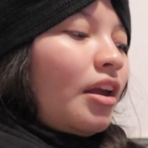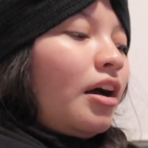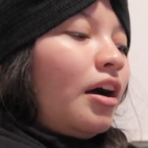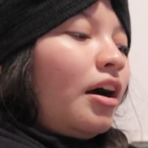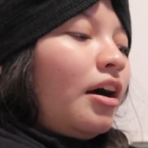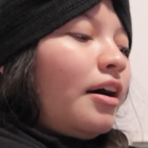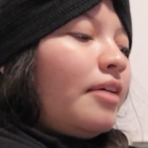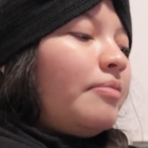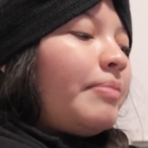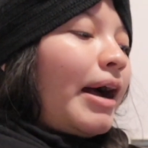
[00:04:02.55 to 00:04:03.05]

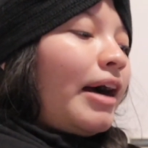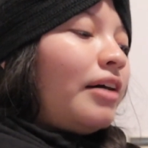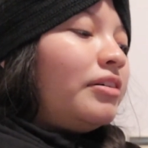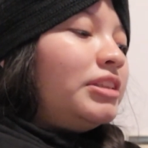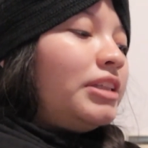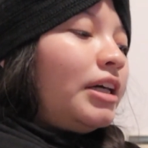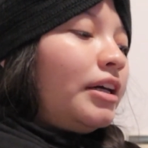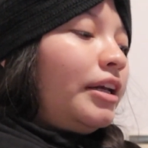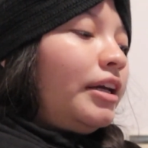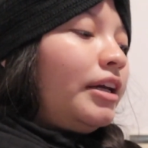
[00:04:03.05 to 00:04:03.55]

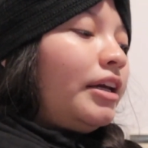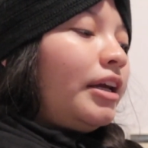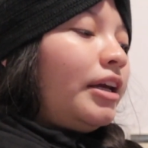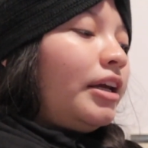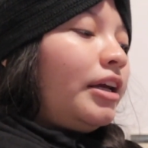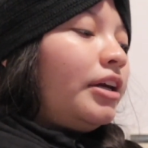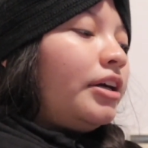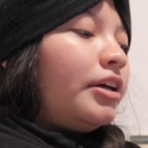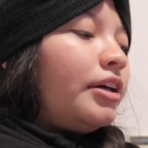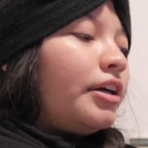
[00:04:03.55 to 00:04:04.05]
House hunting
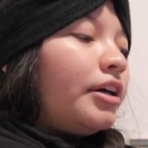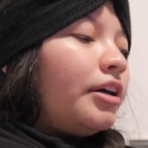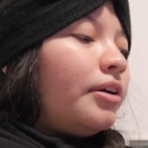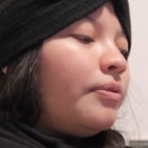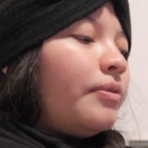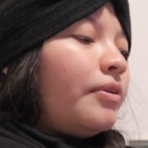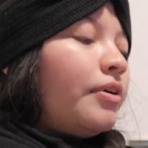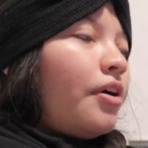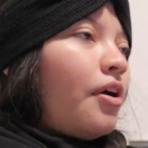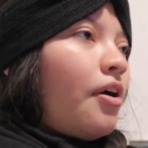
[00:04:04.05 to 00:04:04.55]

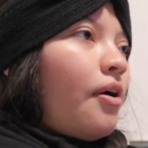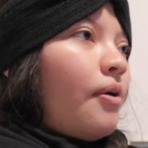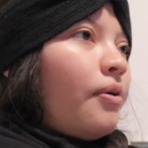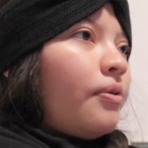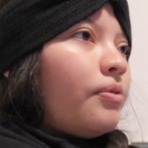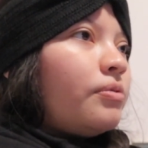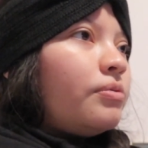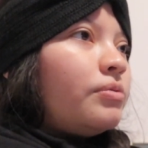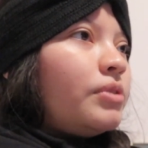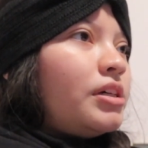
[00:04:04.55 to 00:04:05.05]
here
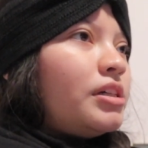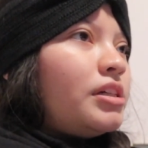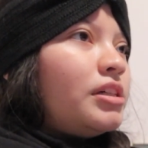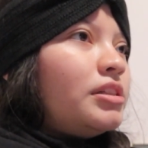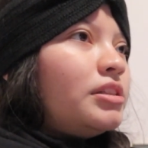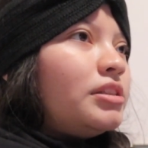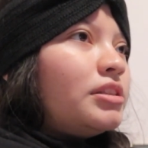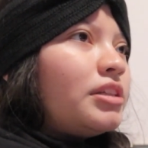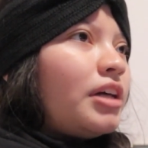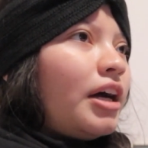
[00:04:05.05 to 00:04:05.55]

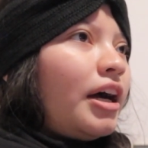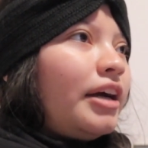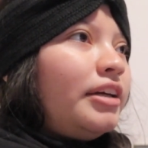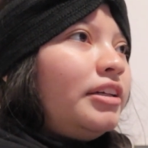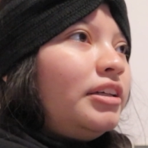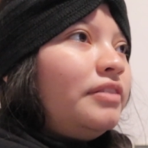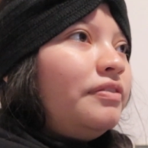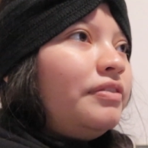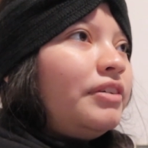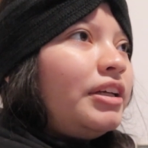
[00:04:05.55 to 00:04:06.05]
was
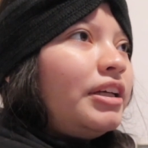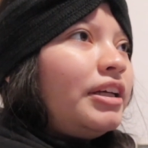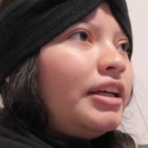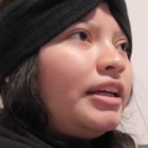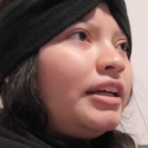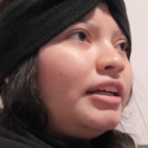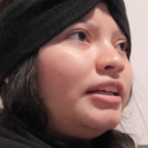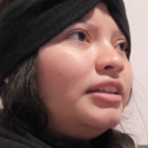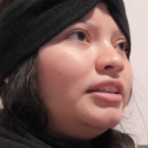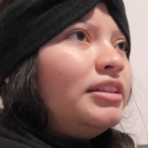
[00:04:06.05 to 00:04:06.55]
kind of
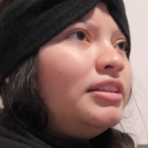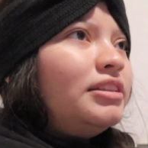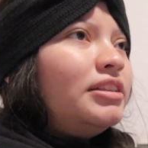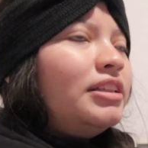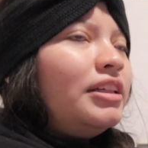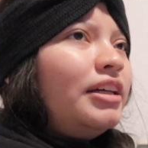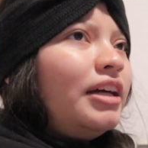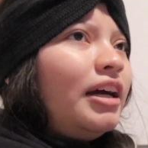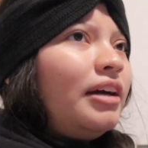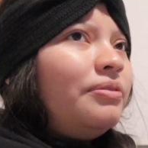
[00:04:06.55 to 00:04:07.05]

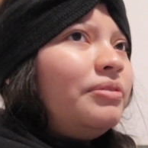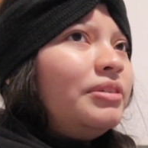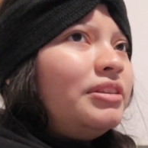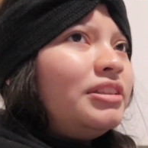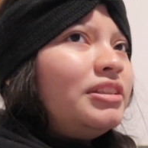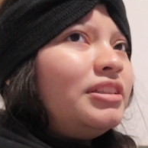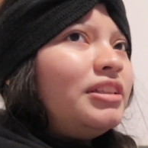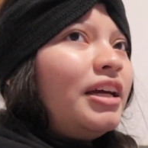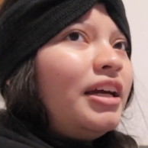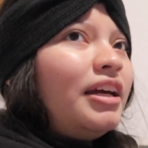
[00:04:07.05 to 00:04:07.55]
easy, I would
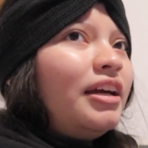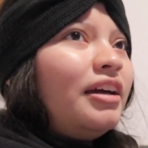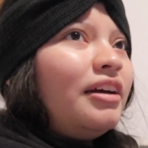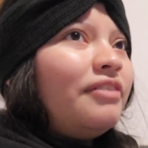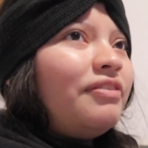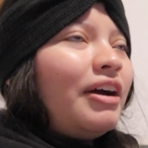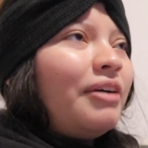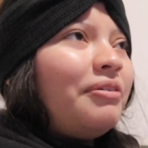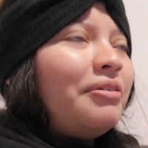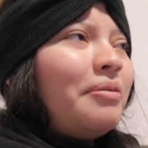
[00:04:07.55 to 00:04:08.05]
say,
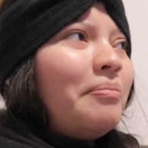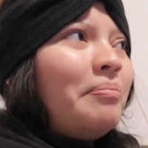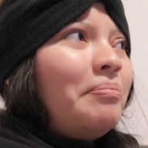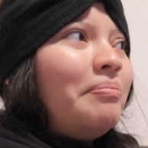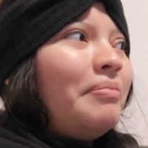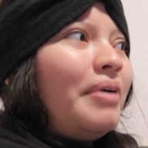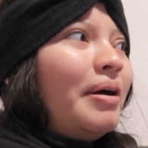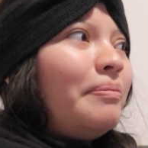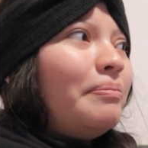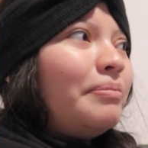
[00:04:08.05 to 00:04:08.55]
if I
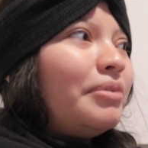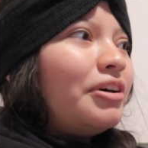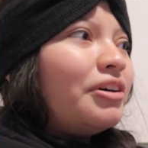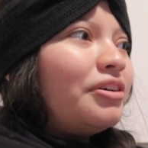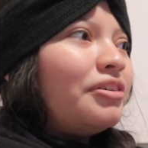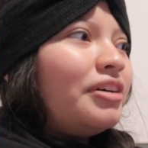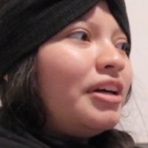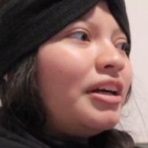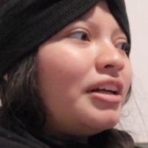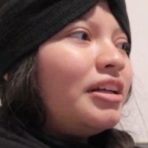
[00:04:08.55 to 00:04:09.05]

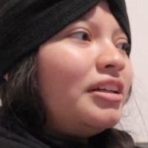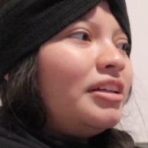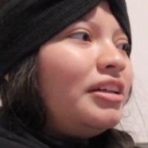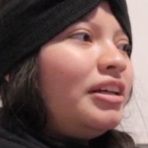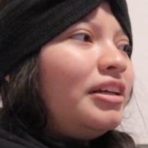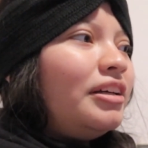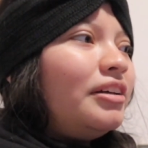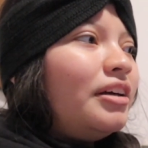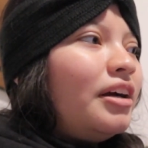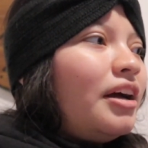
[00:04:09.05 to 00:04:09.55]
remember
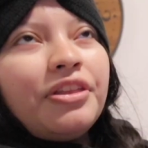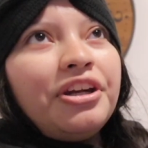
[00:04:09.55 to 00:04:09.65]
correctly.